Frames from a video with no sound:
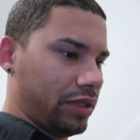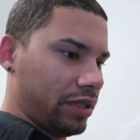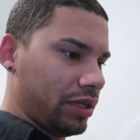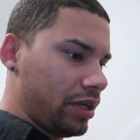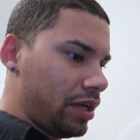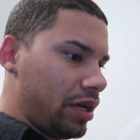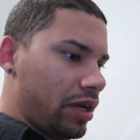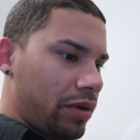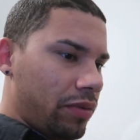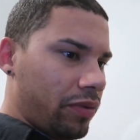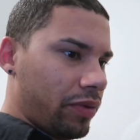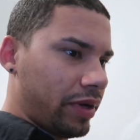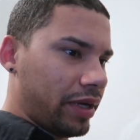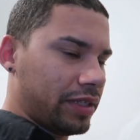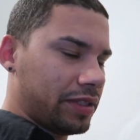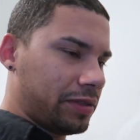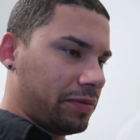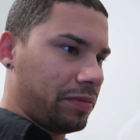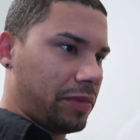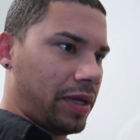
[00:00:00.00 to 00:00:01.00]
and we'll
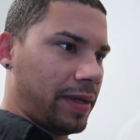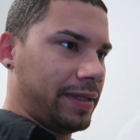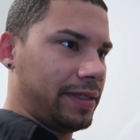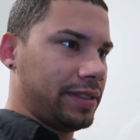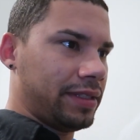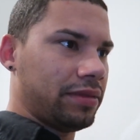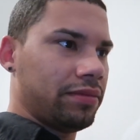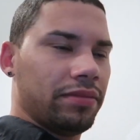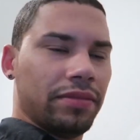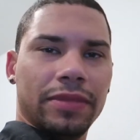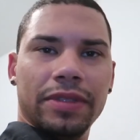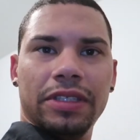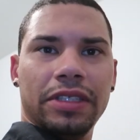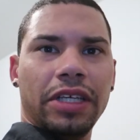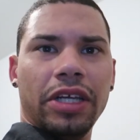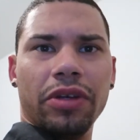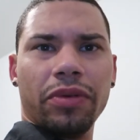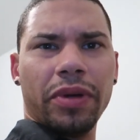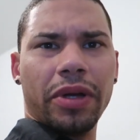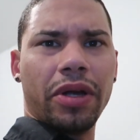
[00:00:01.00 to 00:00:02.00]
get some nice
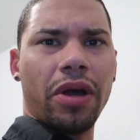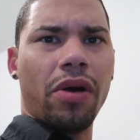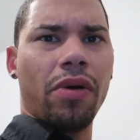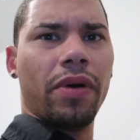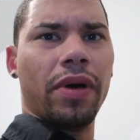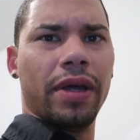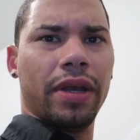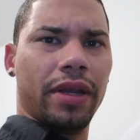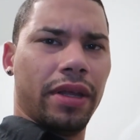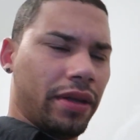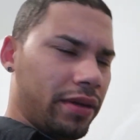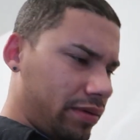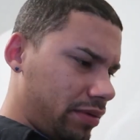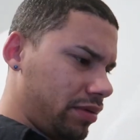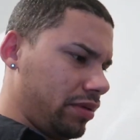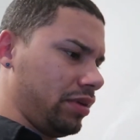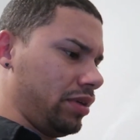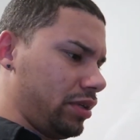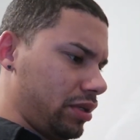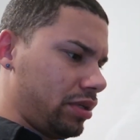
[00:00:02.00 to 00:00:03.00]
scenery going
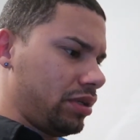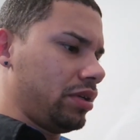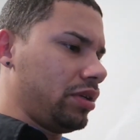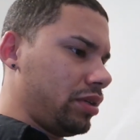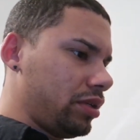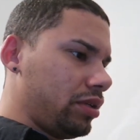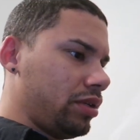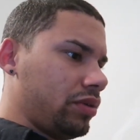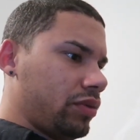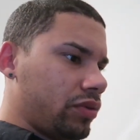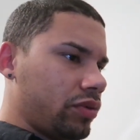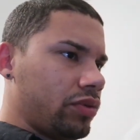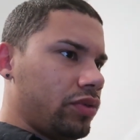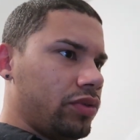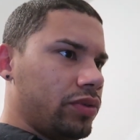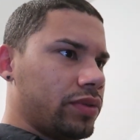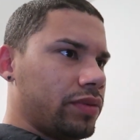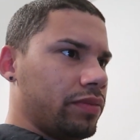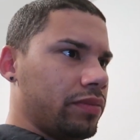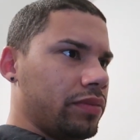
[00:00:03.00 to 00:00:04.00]
and
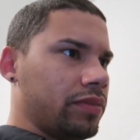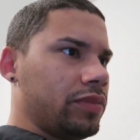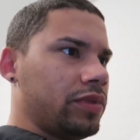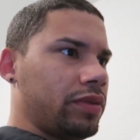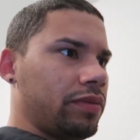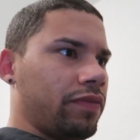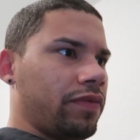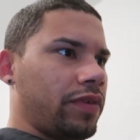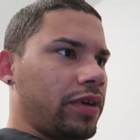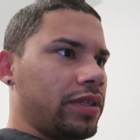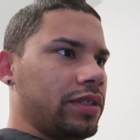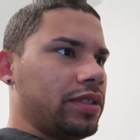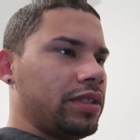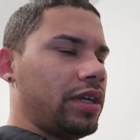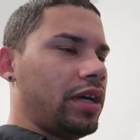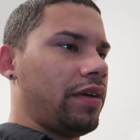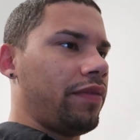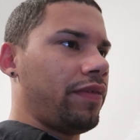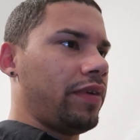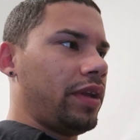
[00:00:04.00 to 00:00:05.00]
do some fun
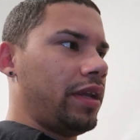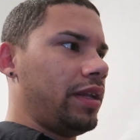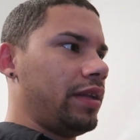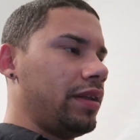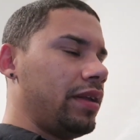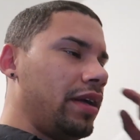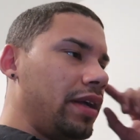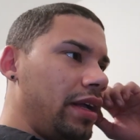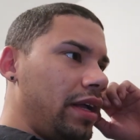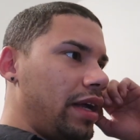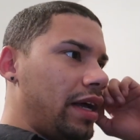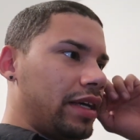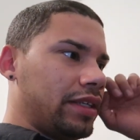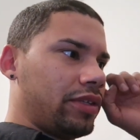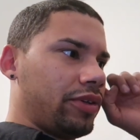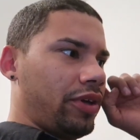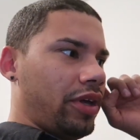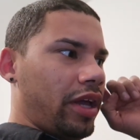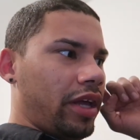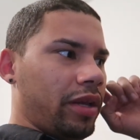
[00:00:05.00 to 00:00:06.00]
stuff. And then I'm
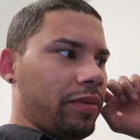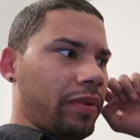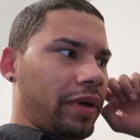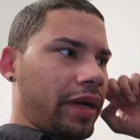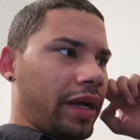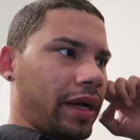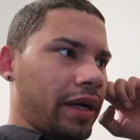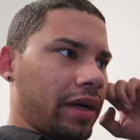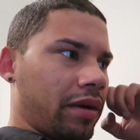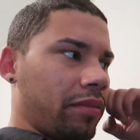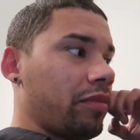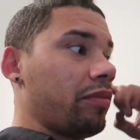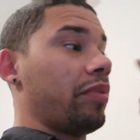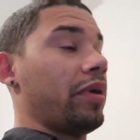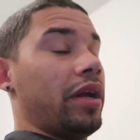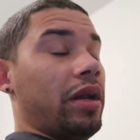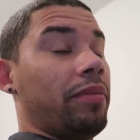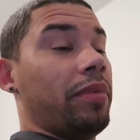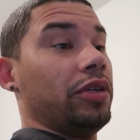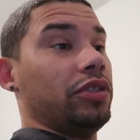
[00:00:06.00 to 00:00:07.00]
gonna
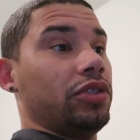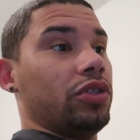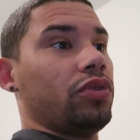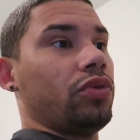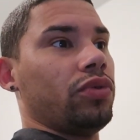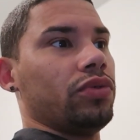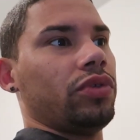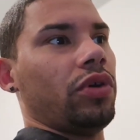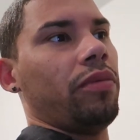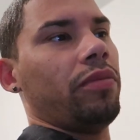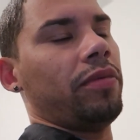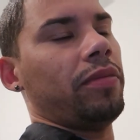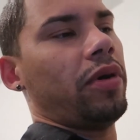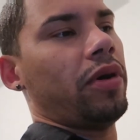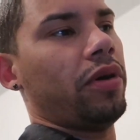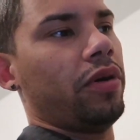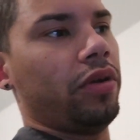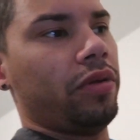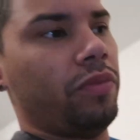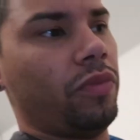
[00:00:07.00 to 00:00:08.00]
bring a bunch of tools home
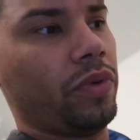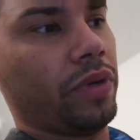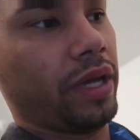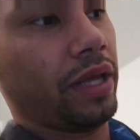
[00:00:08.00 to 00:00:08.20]
tomorrow, and then we'll